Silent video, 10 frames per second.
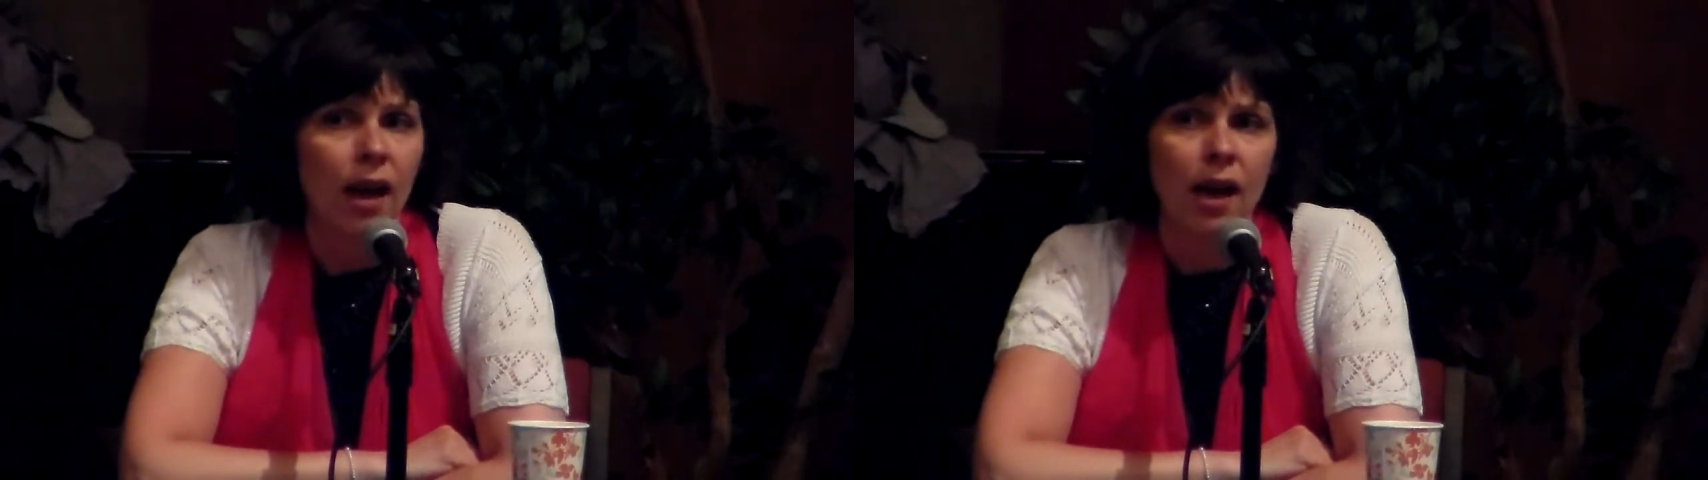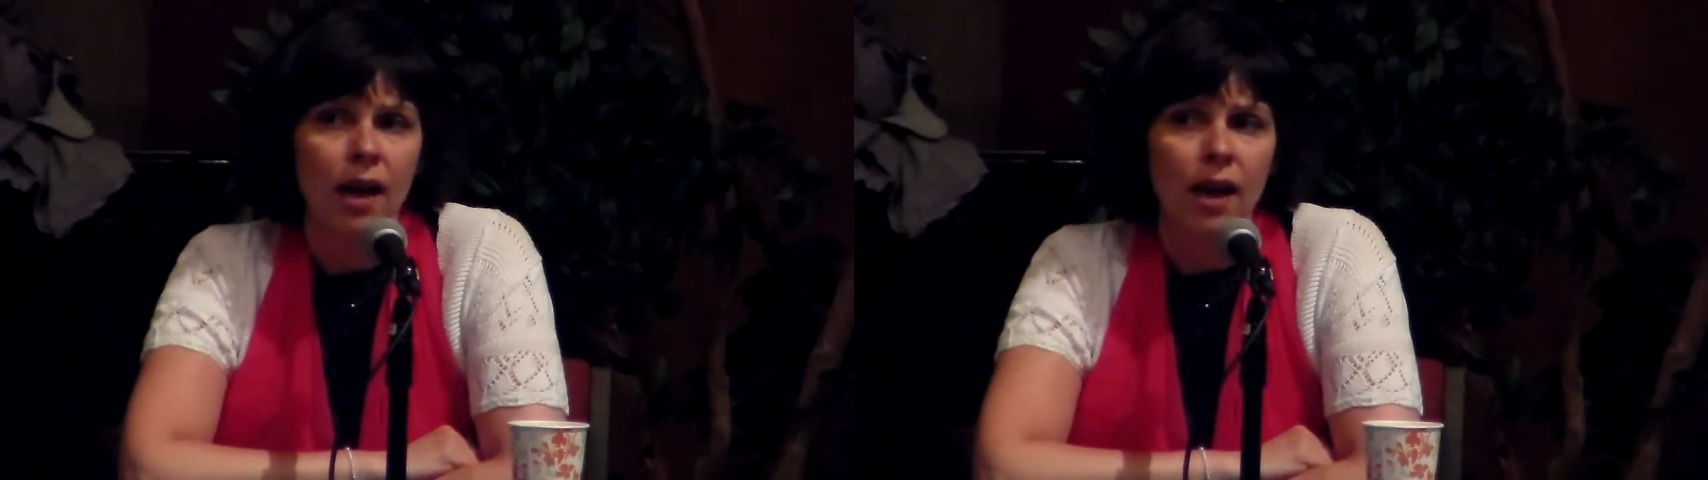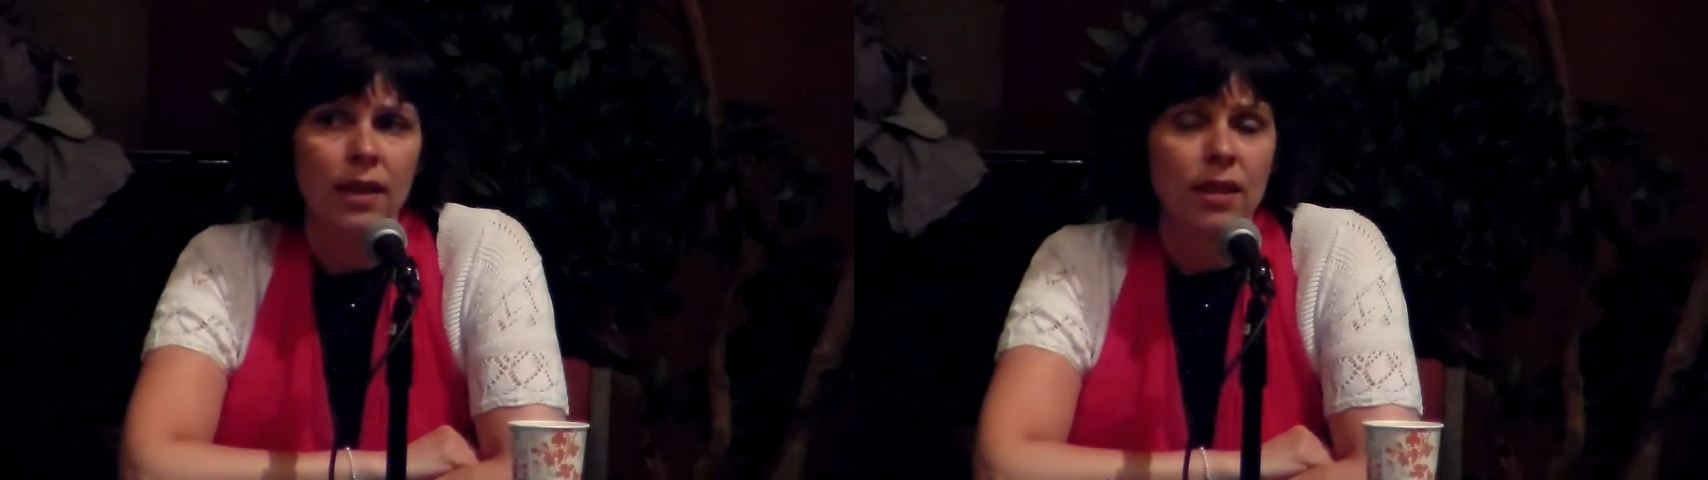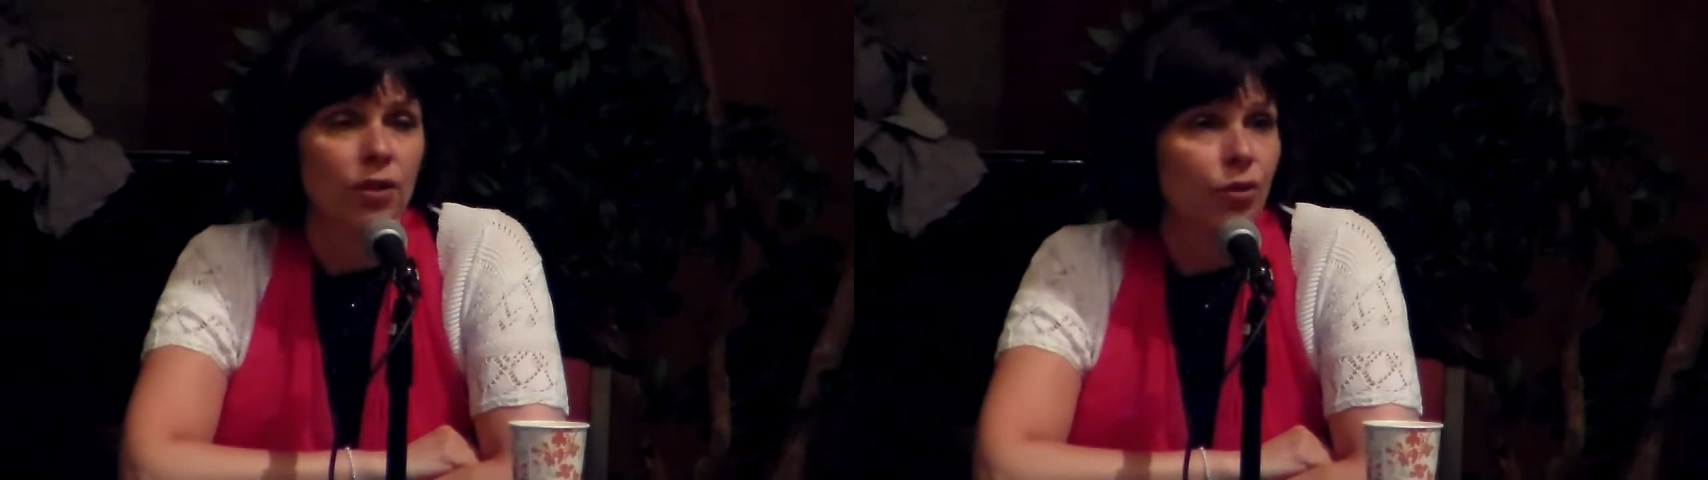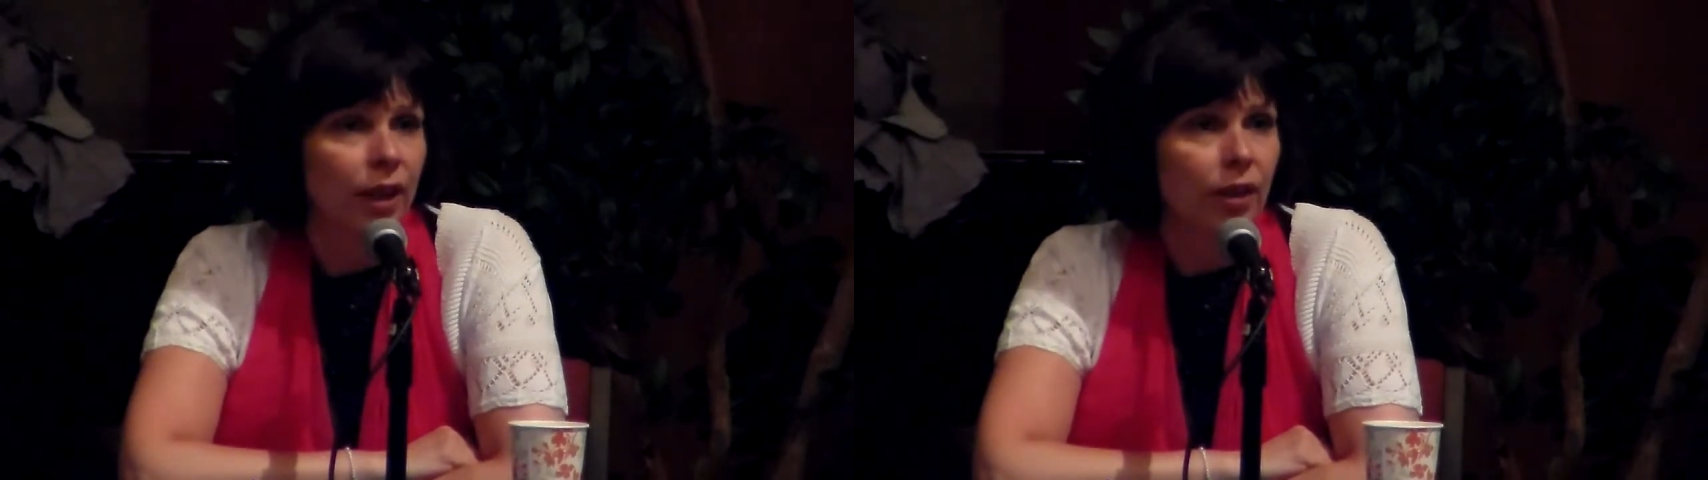as
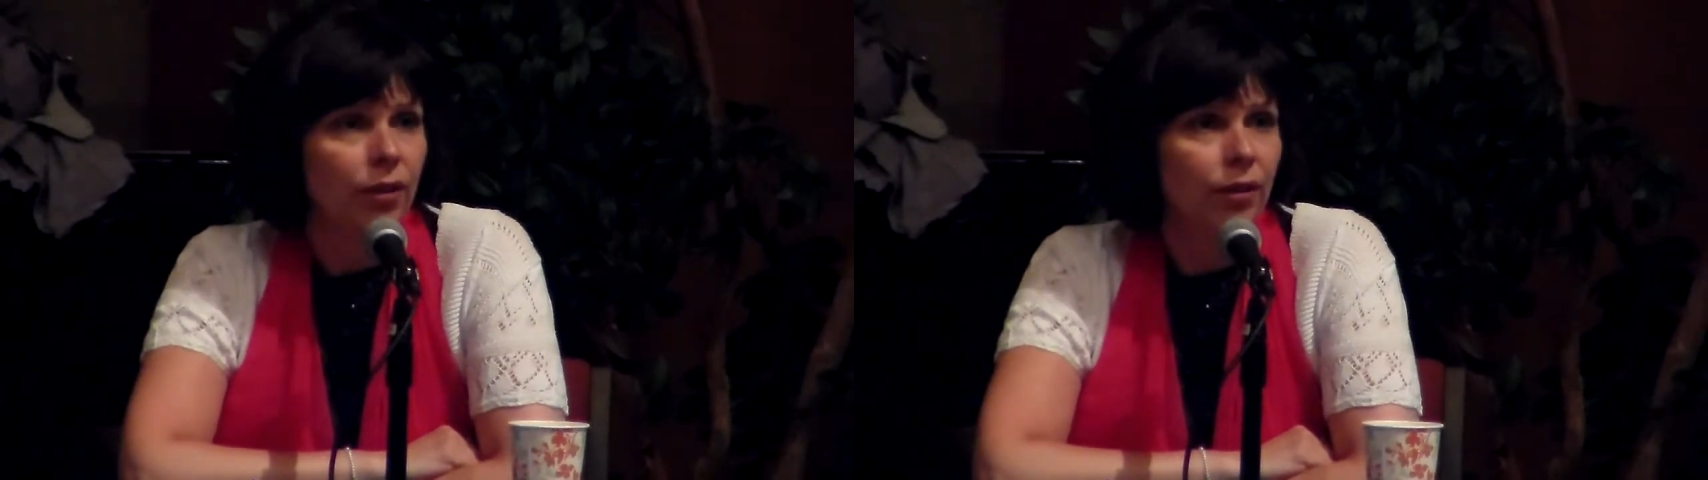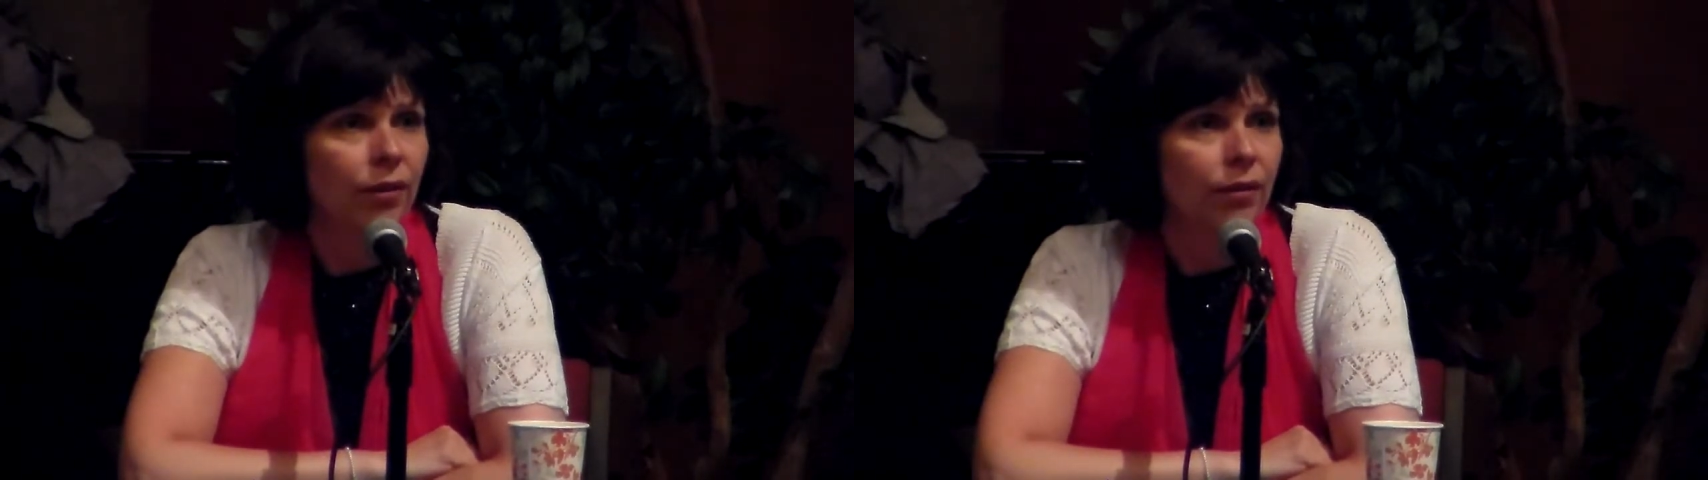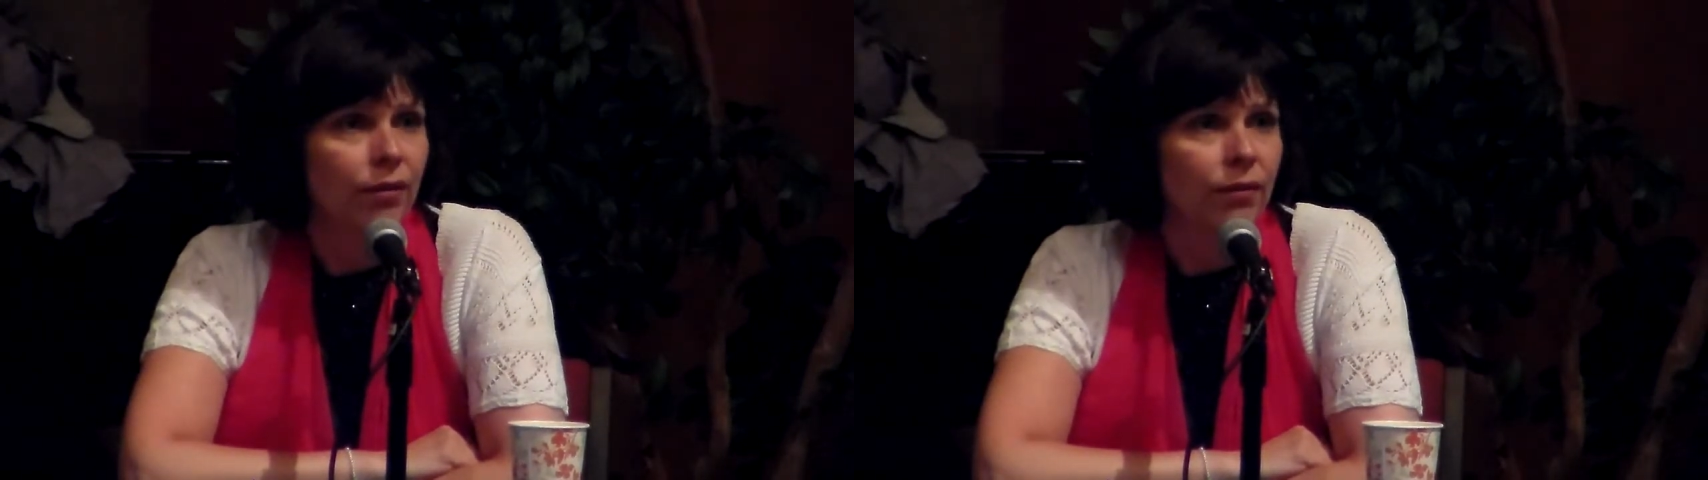a traitor,